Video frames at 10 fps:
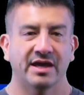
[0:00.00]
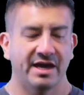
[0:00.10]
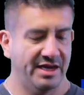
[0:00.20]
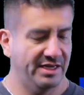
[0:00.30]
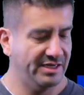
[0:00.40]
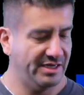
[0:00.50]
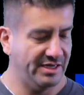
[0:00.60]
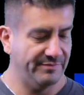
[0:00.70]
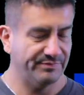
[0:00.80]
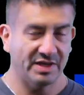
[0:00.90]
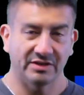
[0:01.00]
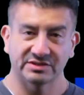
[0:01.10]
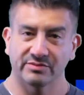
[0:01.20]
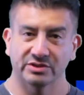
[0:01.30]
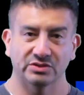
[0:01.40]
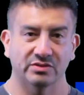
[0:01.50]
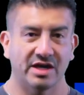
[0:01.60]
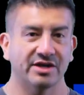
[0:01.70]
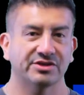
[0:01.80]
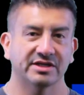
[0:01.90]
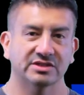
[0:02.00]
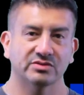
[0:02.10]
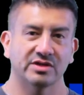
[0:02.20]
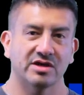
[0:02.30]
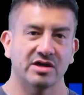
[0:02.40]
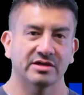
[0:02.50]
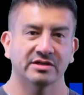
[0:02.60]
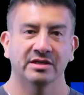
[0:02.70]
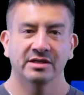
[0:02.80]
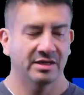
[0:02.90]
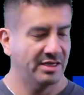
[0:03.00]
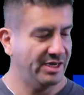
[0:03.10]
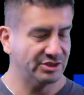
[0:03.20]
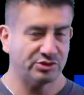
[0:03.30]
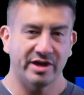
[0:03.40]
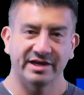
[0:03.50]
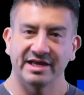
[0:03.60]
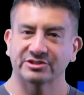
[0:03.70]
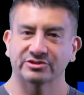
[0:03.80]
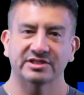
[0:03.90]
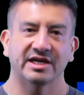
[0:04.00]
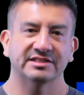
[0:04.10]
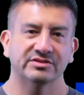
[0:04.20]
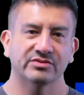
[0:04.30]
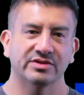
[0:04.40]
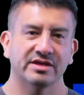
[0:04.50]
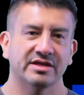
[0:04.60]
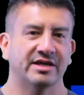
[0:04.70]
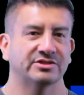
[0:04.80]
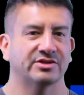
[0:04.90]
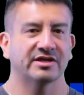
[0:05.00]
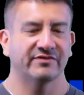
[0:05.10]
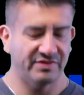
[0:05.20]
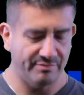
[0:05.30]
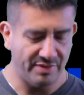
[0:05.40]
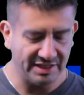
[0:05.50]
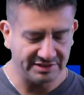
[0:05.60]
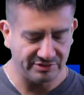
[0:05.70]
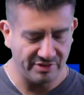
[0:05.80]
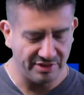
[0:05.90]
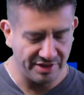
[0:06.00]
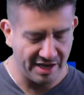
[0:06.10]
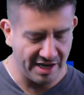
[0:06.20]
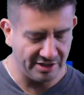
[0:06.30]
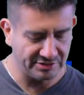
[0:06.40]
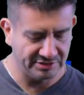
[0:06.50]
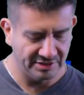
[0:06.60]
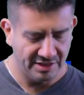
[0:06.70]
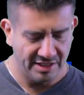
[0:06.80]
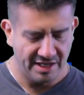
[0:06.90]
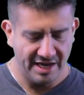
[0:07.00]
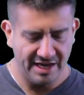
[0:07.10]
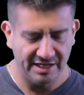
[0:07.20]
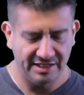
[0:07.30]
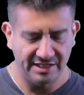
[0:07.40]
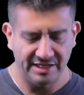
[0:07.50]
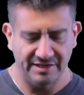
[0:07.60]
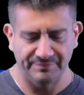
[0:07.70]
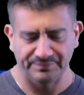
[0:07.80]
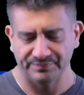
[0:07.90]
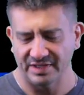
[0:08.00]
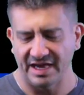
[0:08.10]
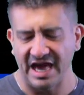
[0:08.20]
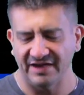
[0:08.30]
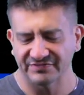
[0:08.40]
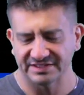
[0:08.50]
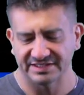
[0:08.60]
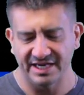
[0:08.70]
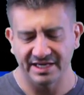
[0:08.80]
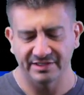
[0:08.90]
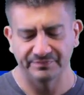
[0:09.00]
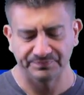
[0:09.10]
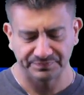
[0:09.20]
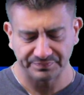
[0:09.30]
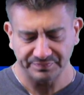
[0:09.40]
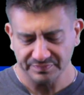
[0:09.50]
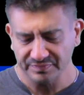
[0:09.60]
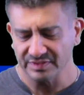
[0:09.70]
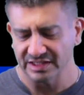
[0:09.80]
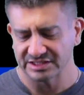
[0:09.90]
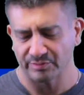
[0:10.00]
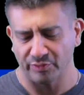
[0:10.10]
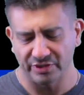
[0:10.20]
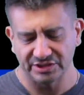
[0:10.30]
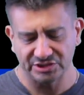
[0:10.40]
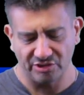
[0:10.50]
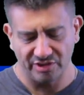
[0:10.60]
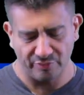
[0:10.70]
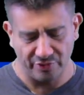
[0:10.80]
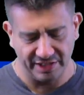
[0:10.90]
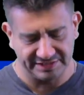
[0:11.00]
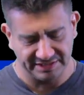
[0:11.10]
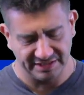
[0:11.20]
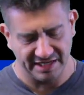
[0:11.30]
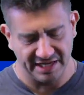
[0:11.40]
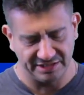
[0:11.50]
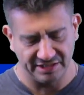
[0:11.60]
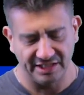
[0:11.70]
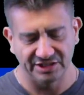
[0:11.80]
And I was able to do a lot of things with it on. I tried exercising with it. I tried lifting boxes around the house. And I have to say, it's a pretty sturdy brace and the